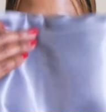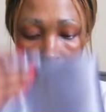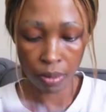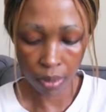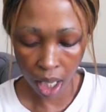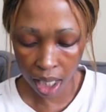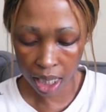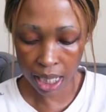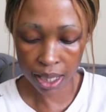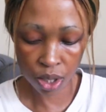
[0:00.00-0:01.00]
it
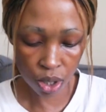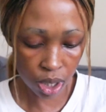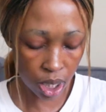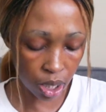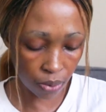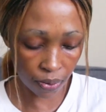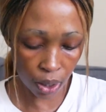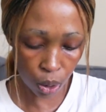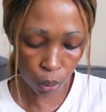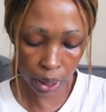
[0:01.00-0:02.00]
gets dirty
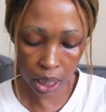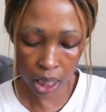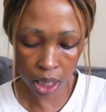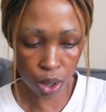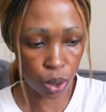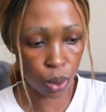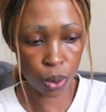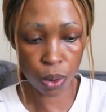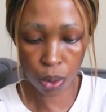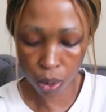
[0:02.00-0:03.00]
very quickly.
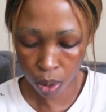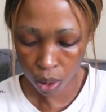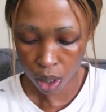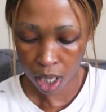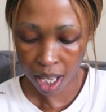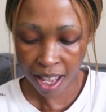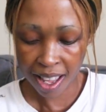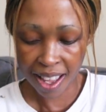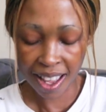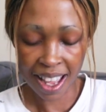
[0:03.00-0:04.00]
So
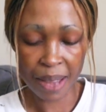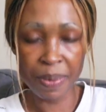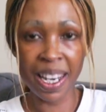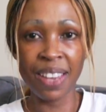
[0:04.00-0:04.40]
I'm